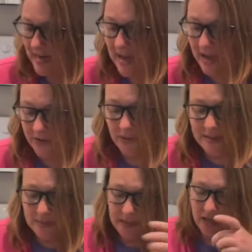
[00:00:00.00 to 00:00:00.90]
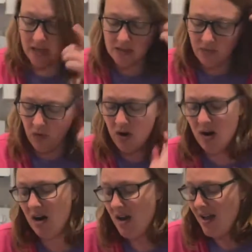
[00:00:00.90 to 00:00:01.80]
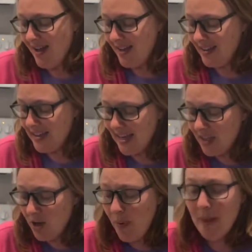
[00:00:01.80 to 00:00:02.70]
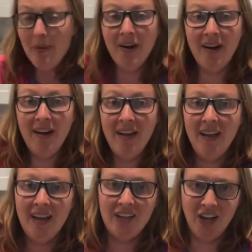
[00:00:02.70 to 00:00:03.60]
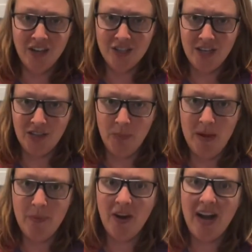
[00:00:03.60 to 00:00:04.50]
now the recipe calls for a yellow pepper, a large yellow pepper.